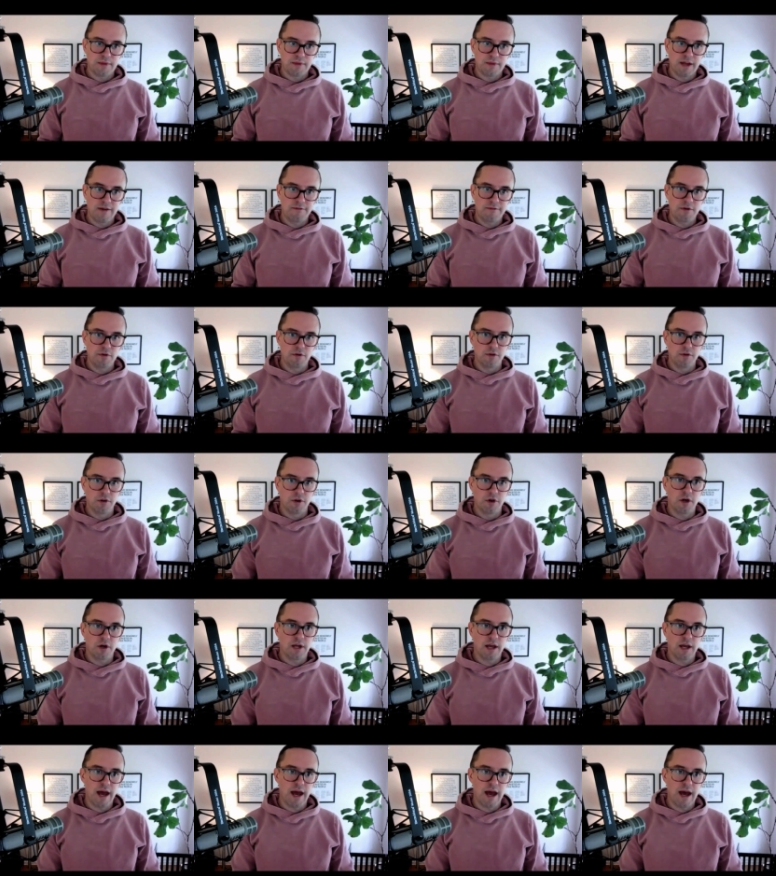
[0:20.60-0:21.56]
if you
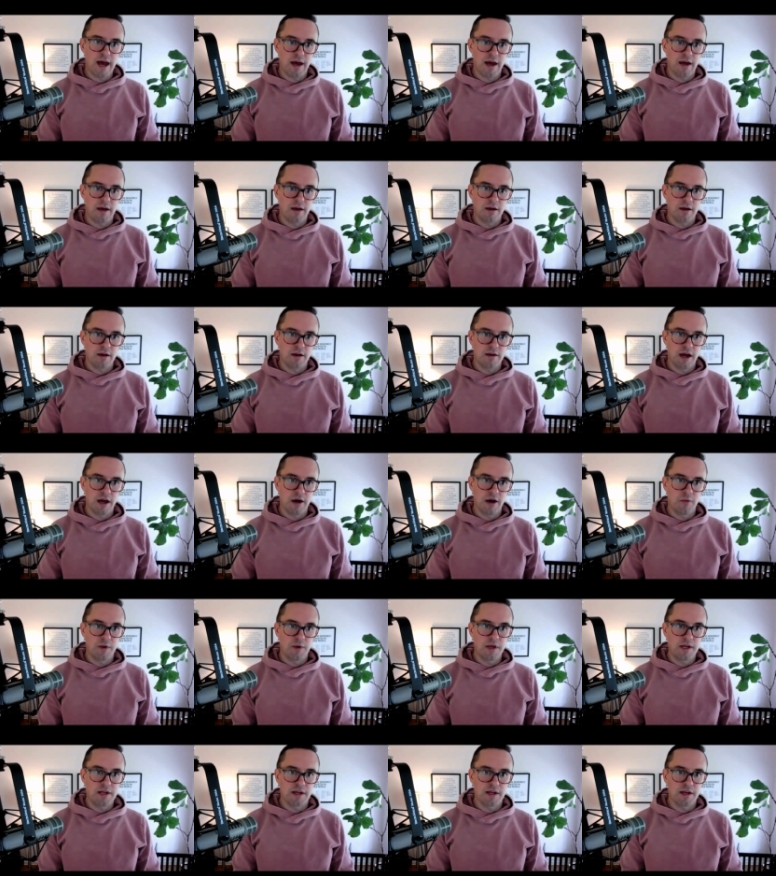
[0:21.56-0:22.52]
look at, now
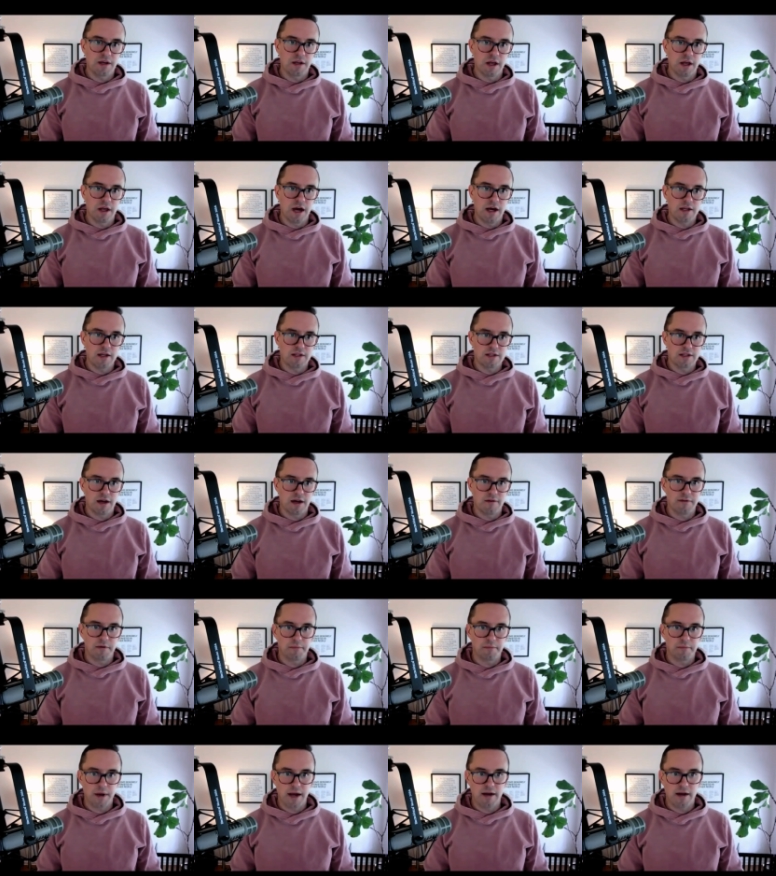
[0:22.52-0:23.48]
we did a lot of stuff
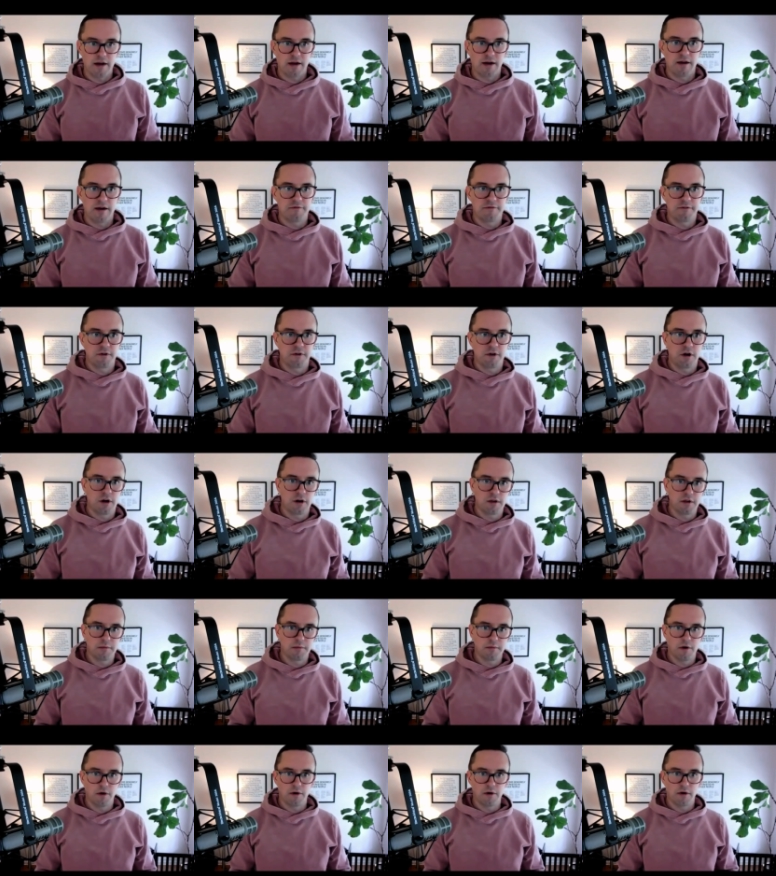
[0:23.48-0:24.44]
at Pentagram for
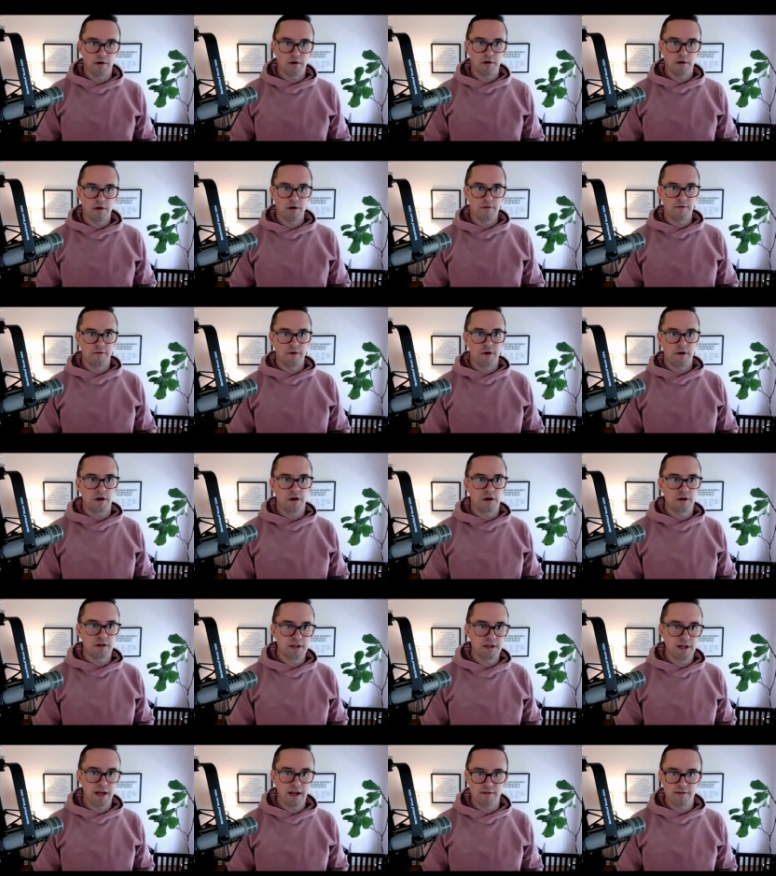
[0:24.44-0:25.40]

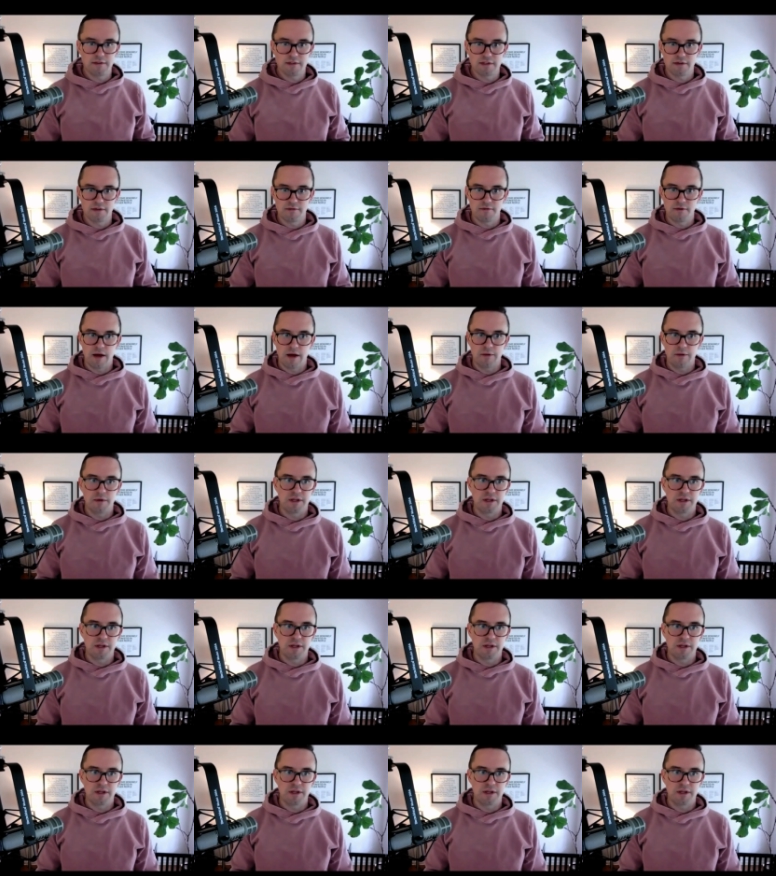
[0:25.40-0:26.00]
Harley Davidson, right?